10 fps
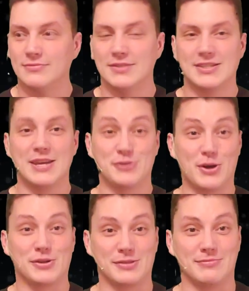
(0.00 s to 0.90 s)
Sounds
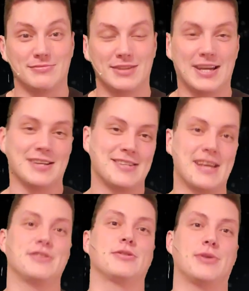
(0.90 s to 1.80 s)
awesome. Like
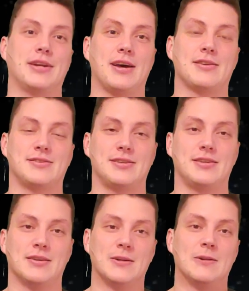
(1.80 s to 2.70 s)
Assassin's Creed Odyssey
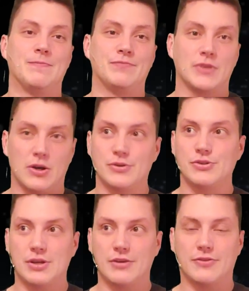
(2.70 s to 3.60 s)
on your
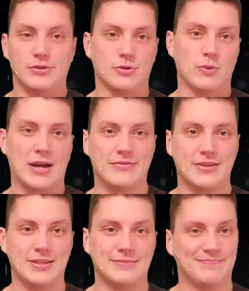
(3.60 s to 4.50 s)
cell phone through
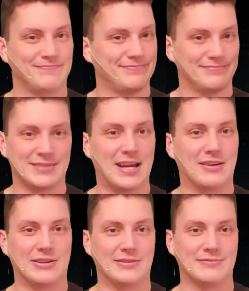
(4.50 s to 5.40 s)
Wi-Fi? I don't
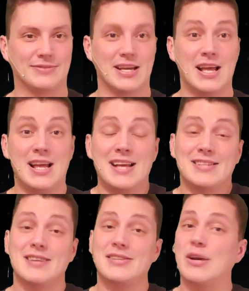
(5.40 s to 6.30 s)
know.
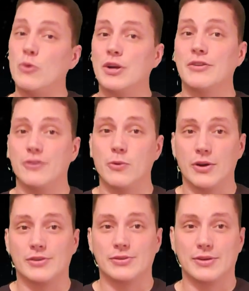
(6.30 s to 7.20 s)
Sounds like a winner if it
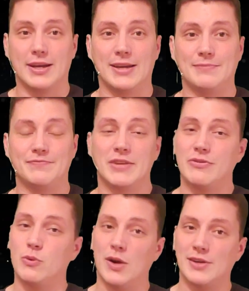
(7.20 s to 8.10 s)
works, okay? If it
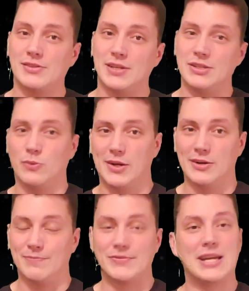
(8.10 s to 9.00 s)
works, it's a winner.
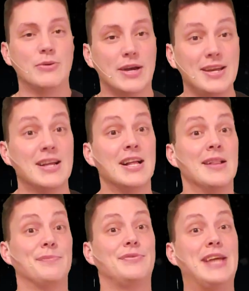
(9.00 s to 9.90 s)
Anyway,
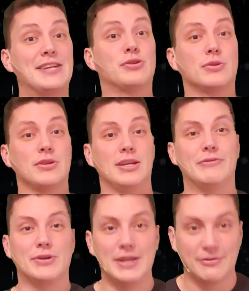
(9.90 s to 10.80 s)
that's your
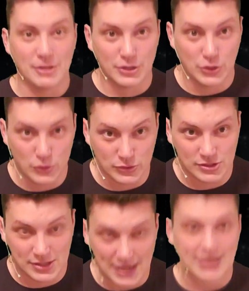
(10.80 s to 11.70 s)
delivery of the Google
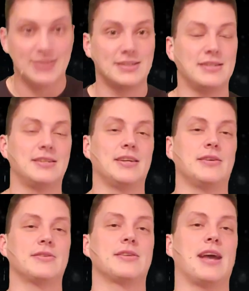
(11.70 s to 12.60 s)
Stadia
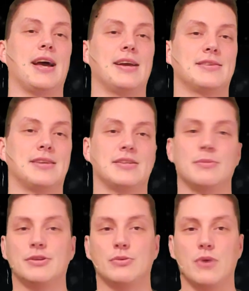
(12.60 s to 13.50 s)
details. Guys, thanks so
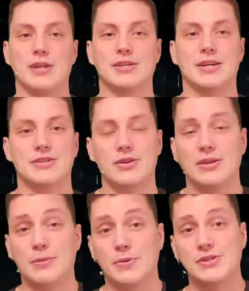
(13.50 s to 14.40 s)
much for watching. I certainly
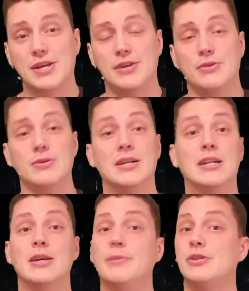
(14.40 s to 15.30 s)
appreciate you.
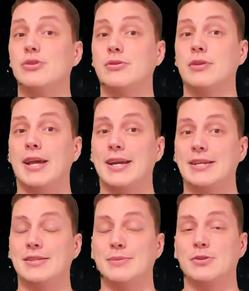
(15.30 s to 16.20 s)
Be sure to like
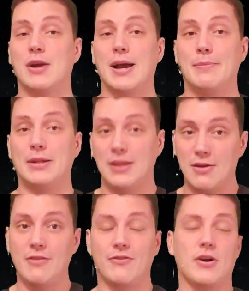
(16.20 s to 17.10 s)
and subscribe
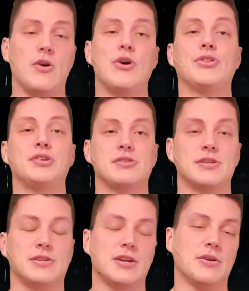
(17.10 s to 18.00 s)
below for all things
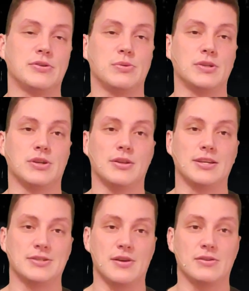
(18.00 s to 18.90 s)
Nintendo Switch, all
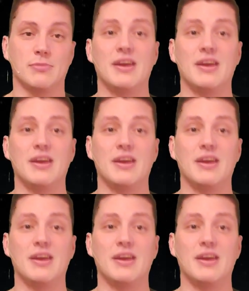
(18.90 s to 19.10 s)
things awesome.